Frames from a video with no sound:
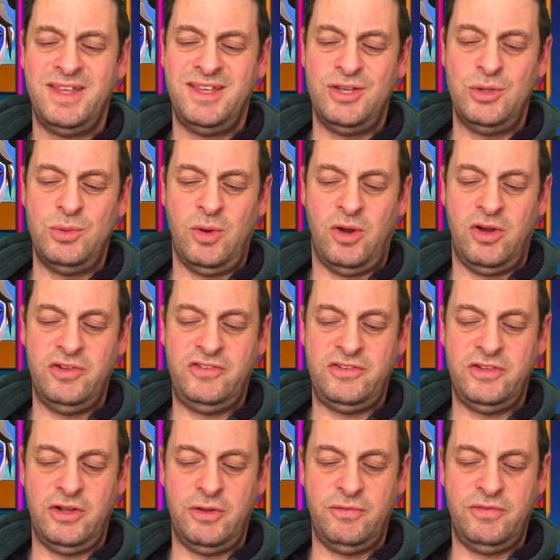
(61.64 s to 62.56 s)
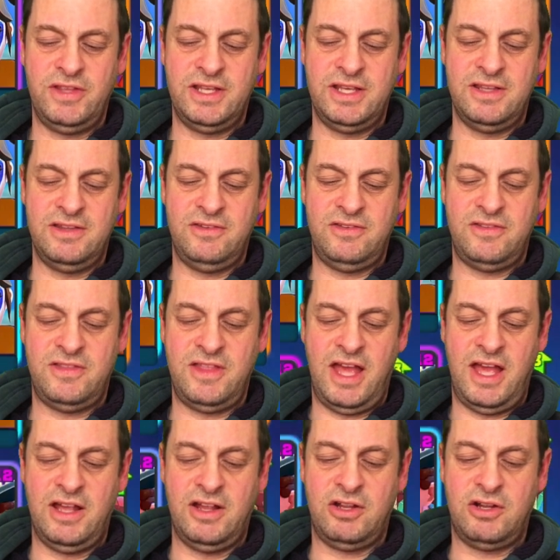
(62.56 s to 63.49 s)
who I still don't think is
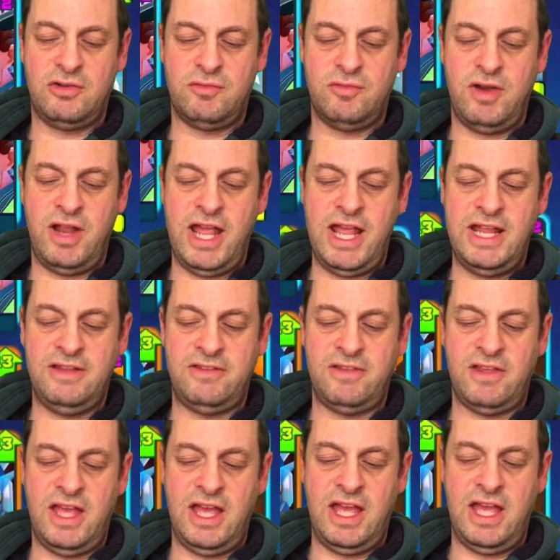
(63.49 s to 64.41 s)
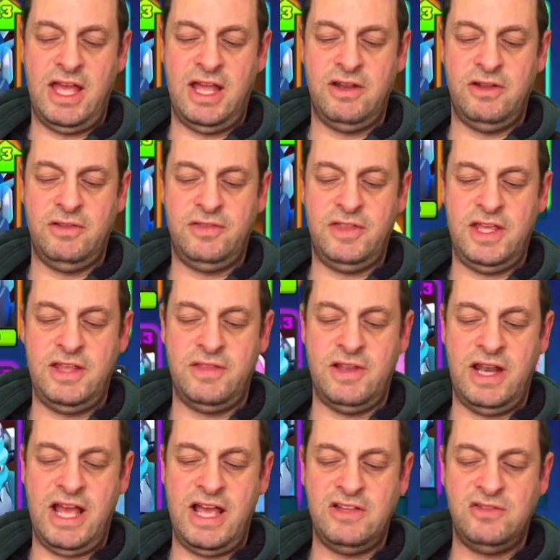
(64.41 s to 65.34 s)
that great. And I think
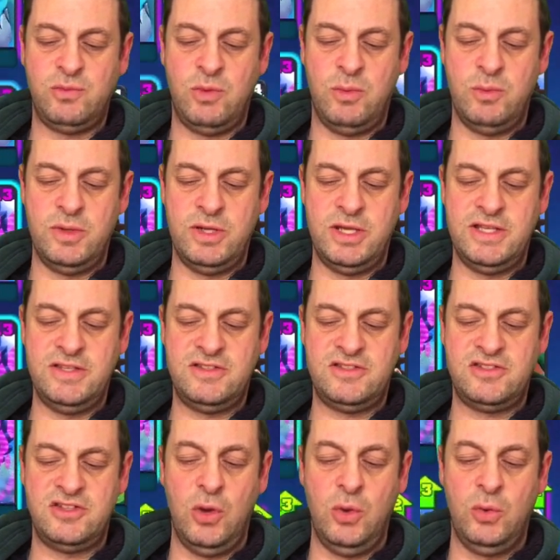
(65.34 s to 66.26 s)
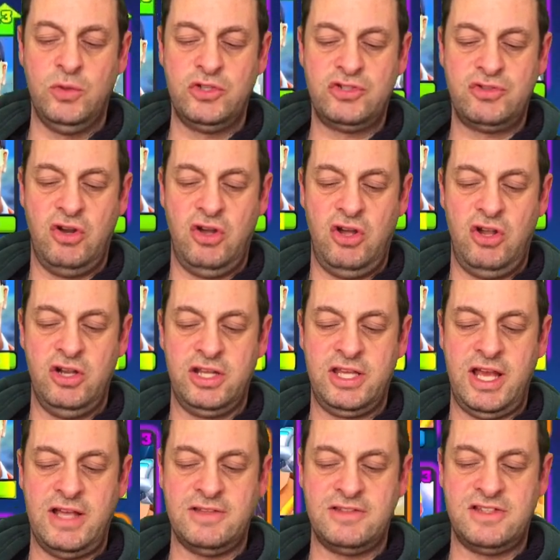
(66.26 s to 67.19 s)
the last one is Soldatron.
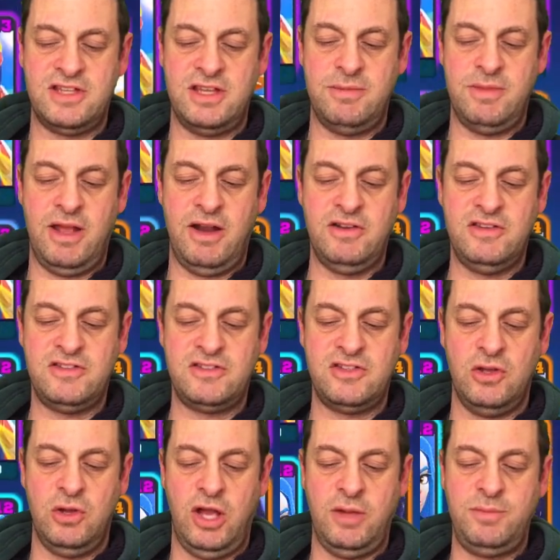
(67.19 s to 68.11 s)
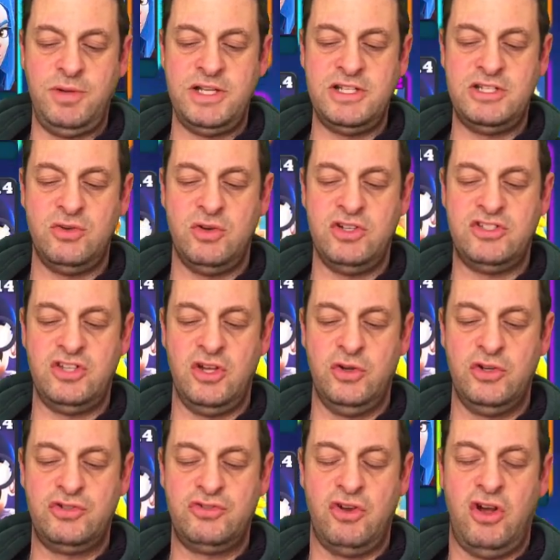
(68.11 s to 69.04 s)
I can't see him there. So I'm pretty sure it's
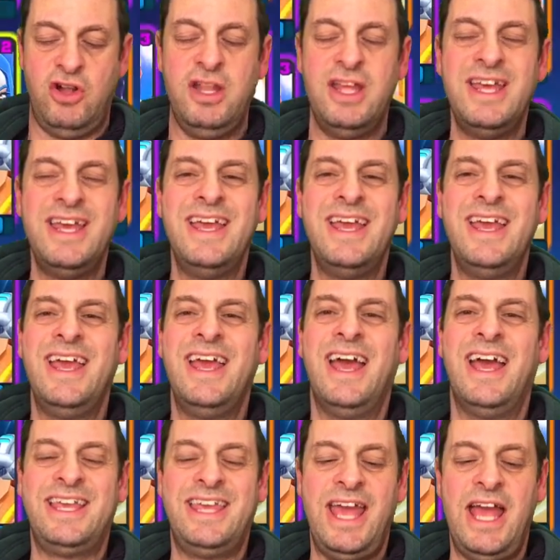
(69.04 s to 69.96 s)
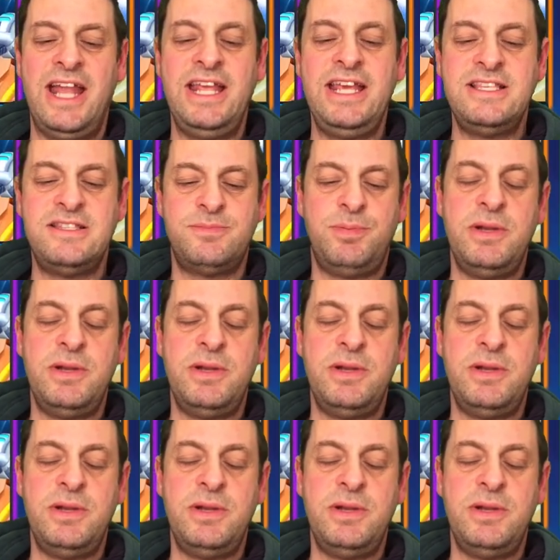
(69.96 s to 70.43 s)
Soldatron. Again, he's